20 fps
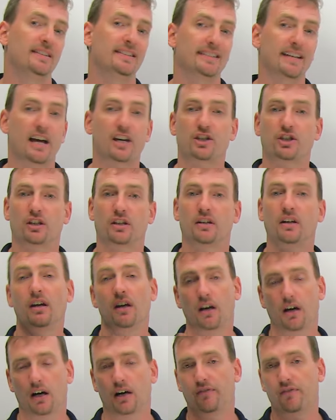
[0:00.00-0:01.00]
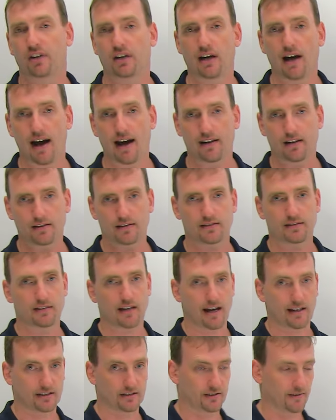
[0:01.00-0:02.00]
section of the IELTS
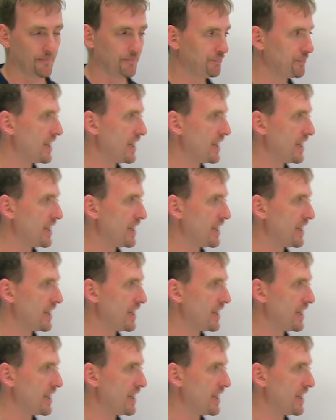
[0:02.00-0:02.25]
test.